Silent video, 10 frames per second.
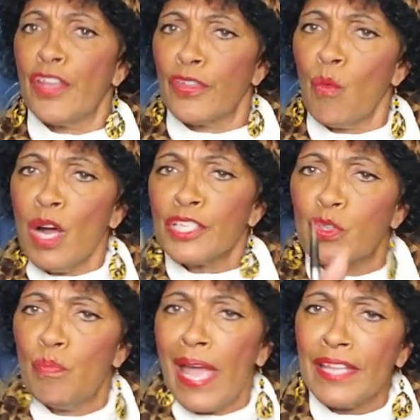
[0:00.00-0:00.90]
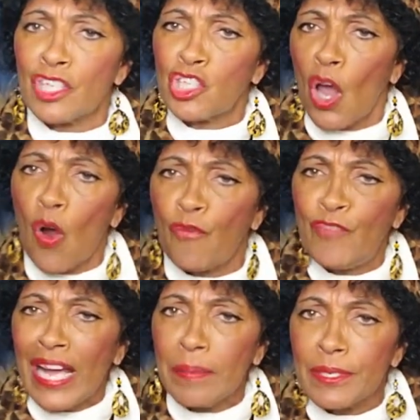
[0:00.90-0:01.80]
The ones who made the show
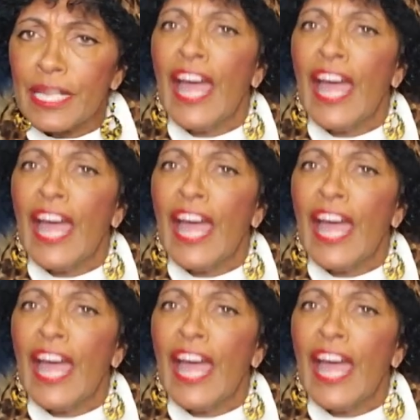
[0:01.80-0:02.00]
famous,